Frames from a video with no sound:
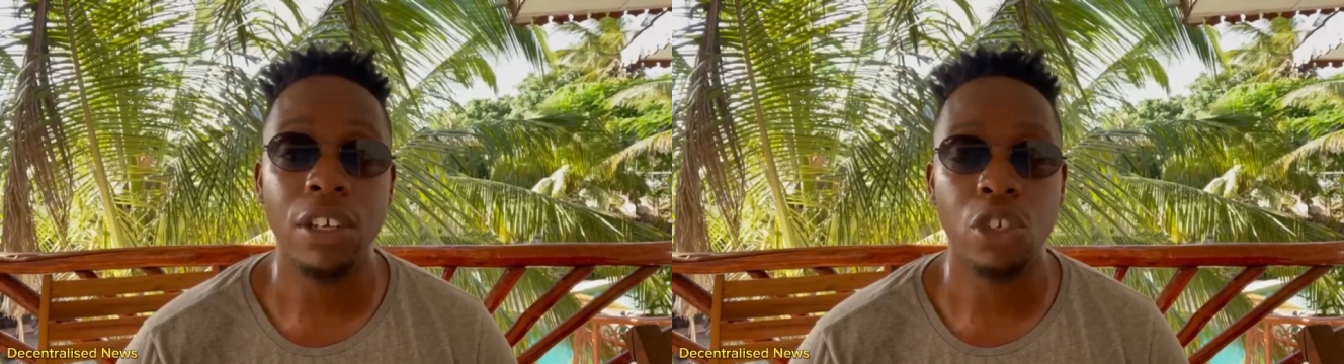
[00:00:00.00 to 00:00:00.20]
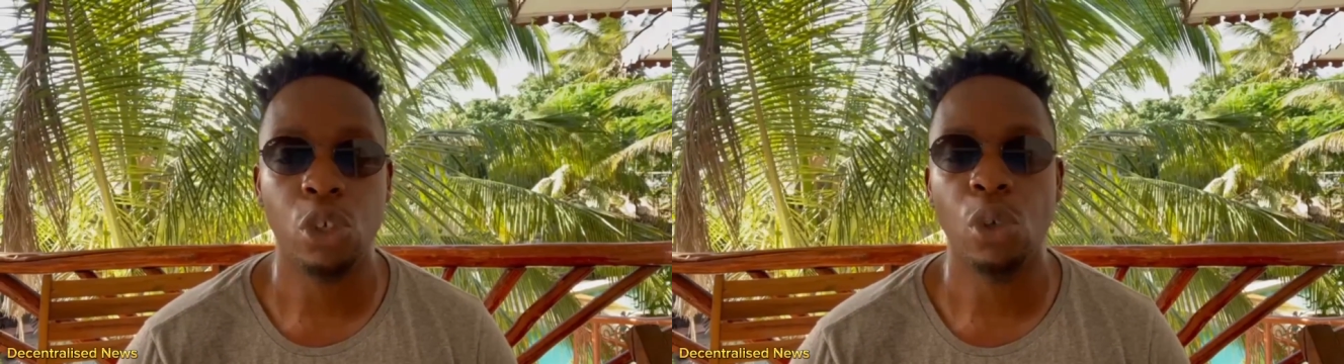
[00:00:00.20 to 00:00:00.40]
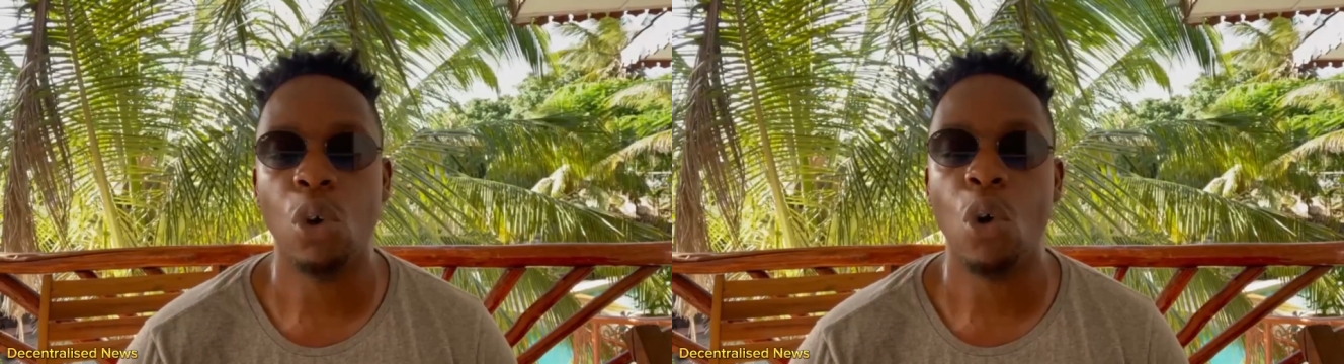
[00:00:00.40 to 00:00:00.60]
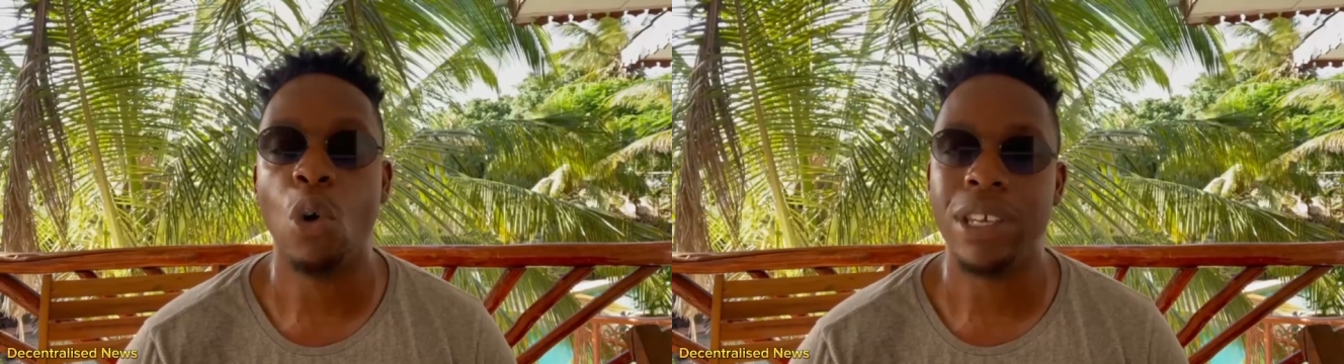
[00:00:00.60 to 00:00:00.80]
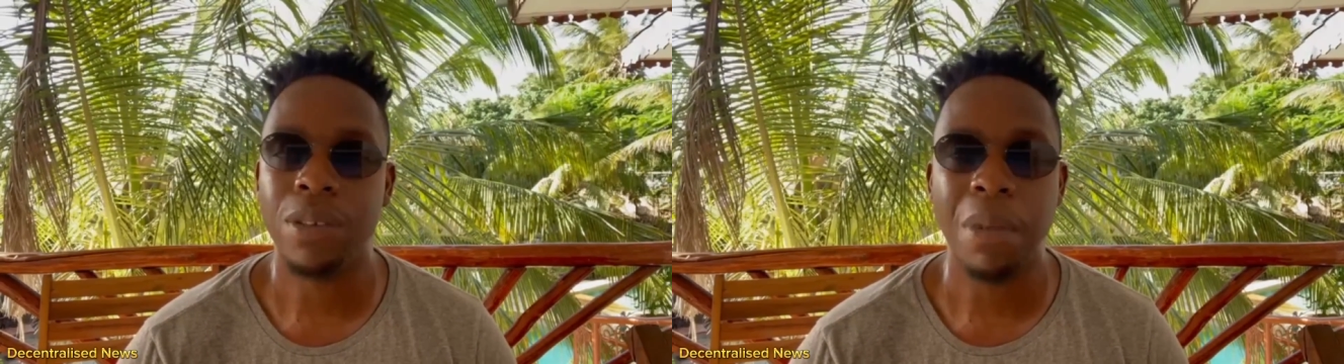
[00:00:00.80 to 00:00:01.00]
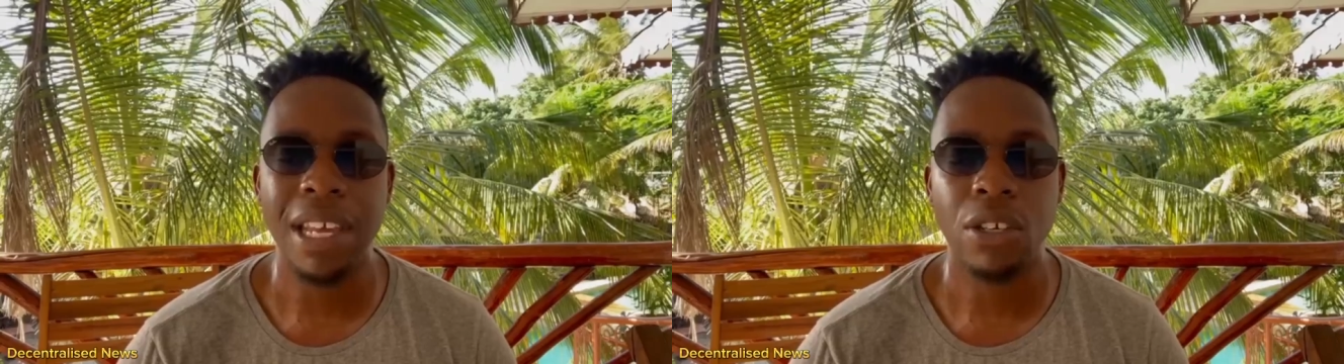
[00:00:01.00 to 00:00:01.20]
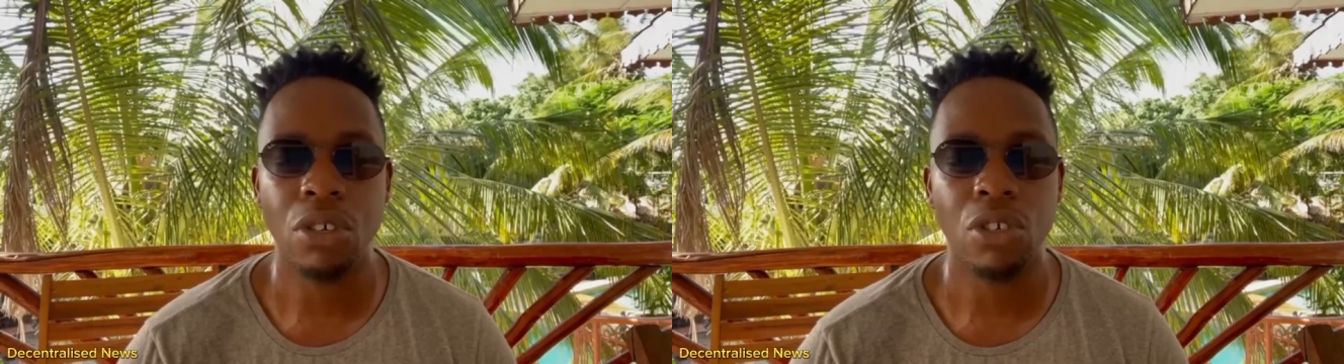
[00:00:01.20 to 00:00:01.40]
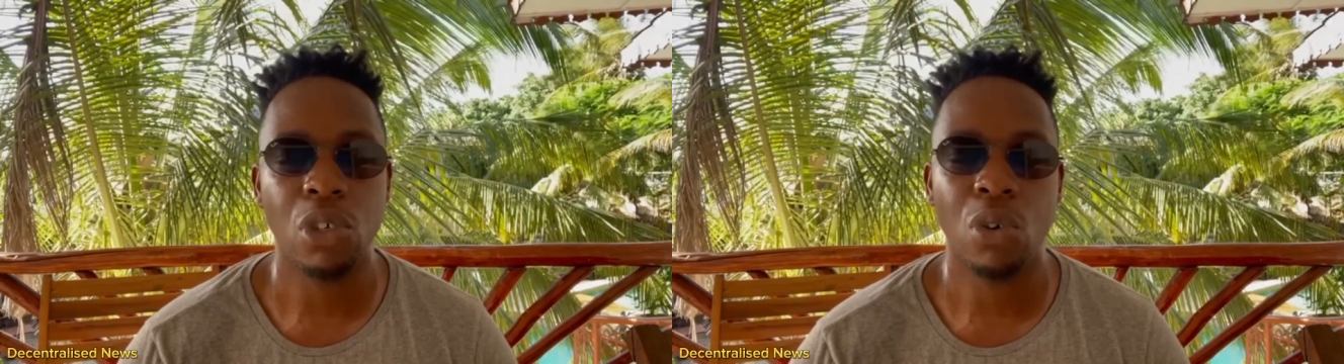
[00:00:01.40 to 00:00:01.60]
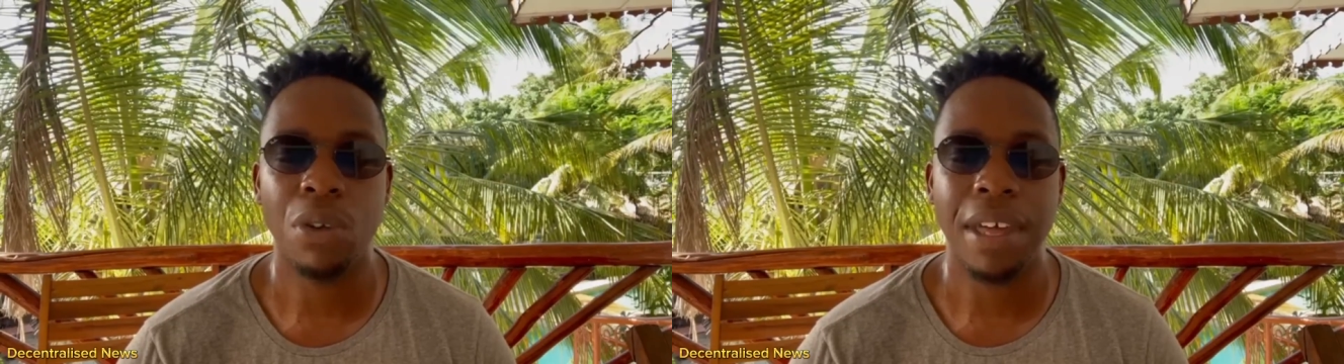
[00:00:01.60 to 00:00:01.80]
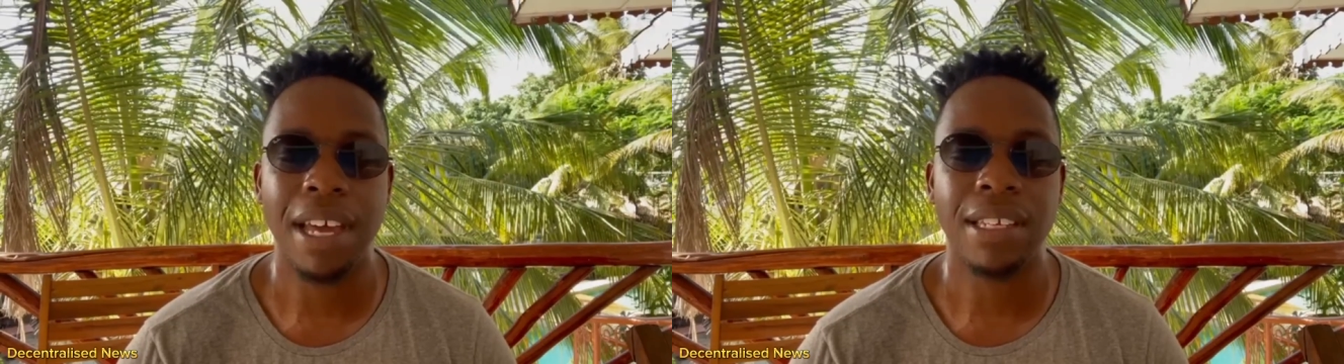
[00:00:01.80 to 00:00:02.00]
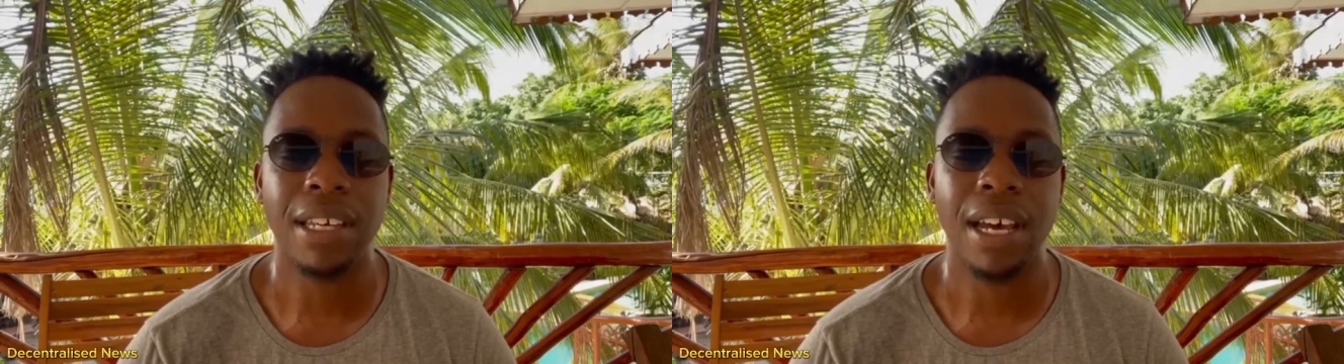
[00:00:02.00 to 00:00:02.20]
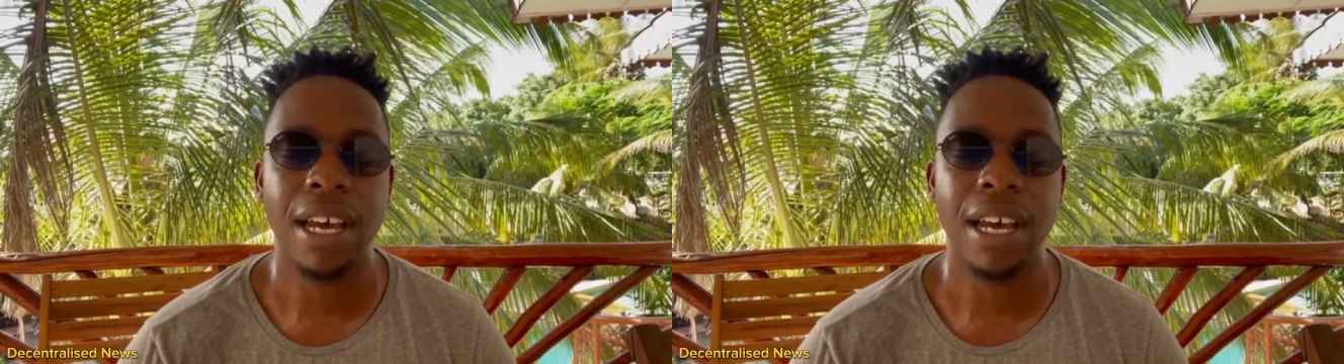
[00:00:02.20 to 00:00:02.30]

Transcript: ensure, or is meant to ensure, that uh,